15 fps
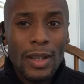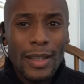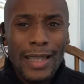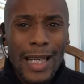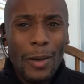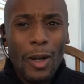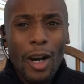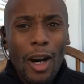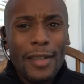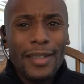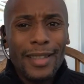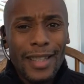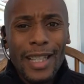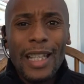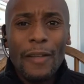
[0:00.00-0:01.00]
Now, odd
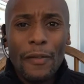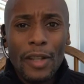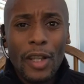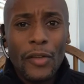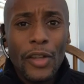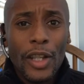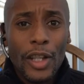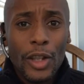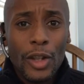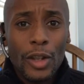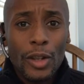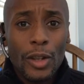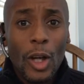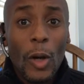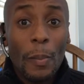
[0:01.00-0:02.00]
and even, I think you
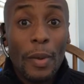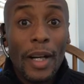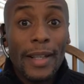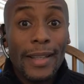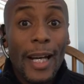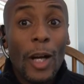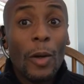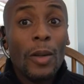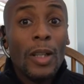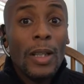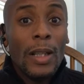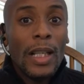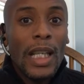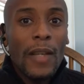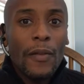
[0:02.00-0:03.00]
should know by now,
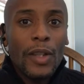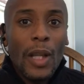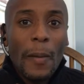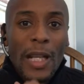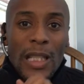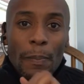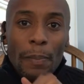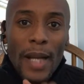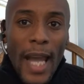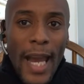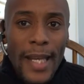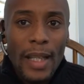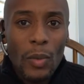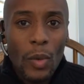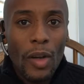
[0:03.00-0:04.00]
even though
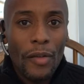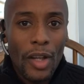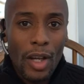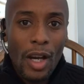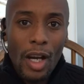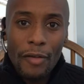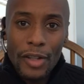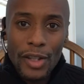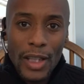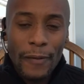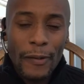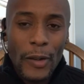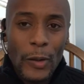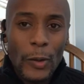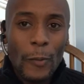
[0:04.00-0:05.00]
explaining what they are is
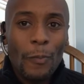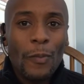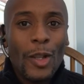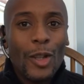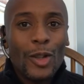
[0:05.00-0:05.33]
difficult.